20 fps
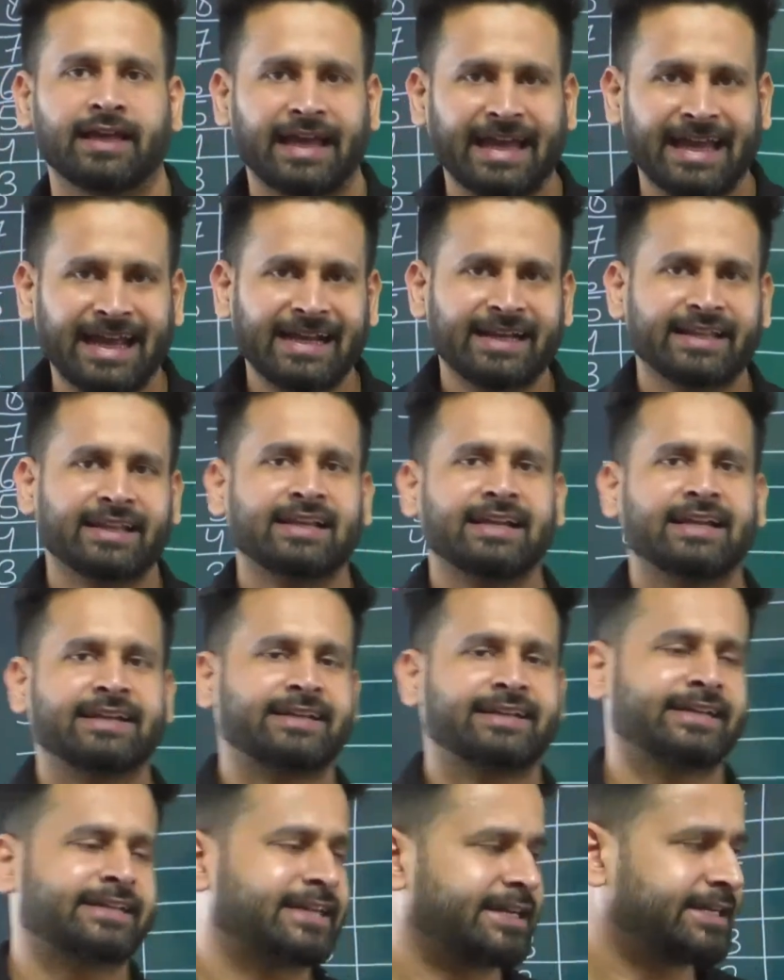and
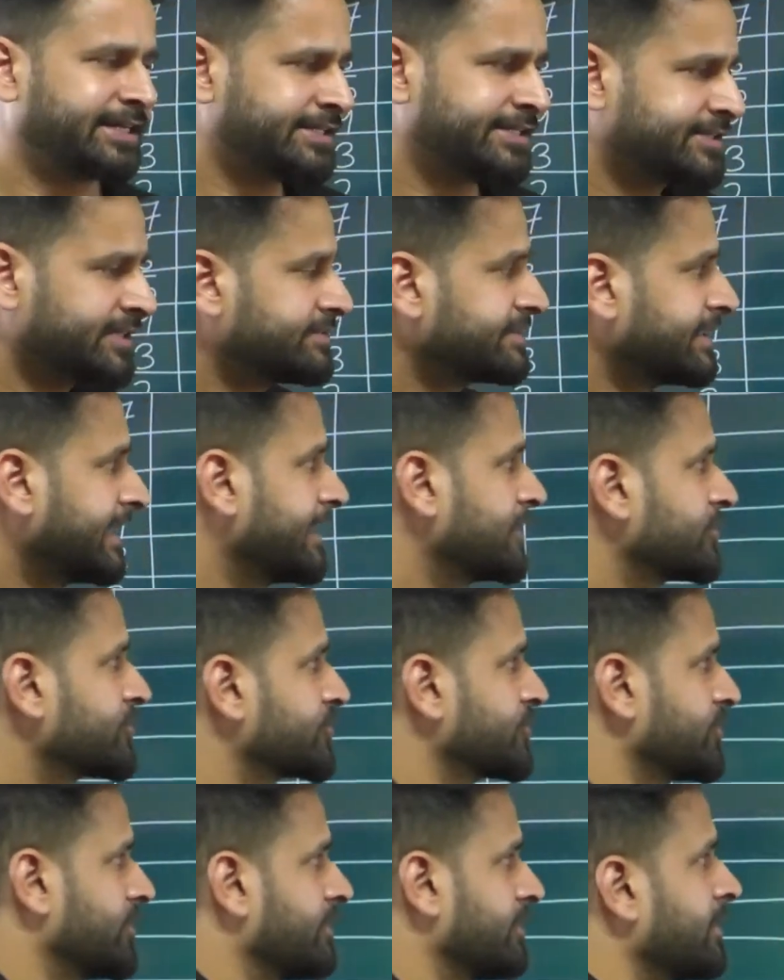related conditions and
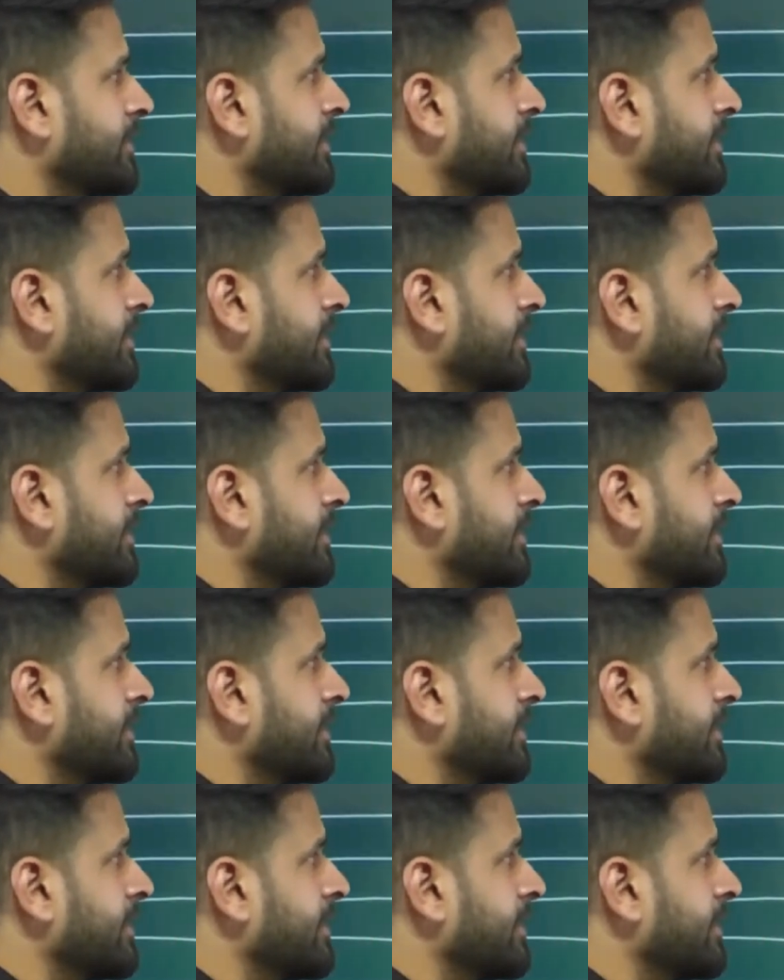so on.